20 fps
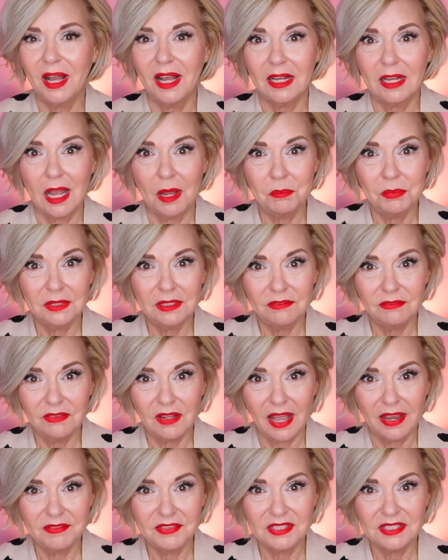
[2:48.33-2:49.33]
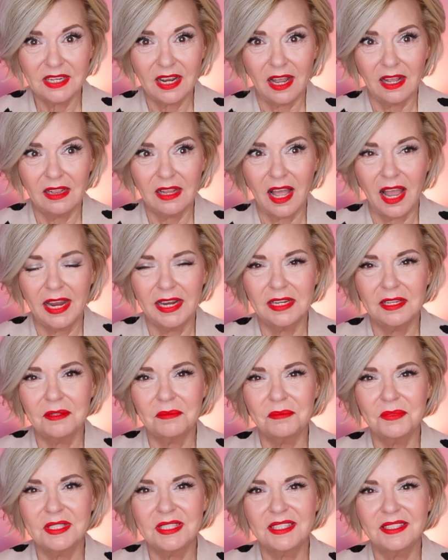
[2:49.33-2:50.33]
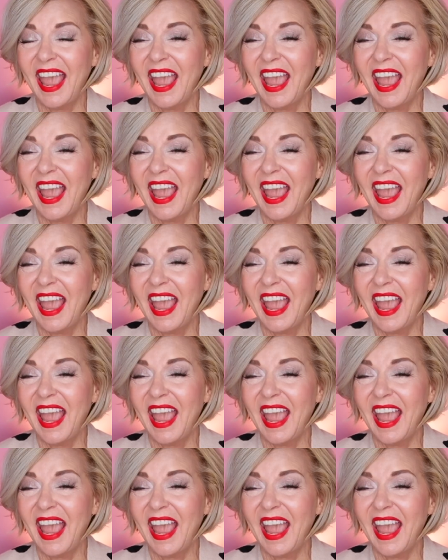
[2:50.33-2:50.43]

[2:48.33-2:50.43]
a couple of lifestyle items,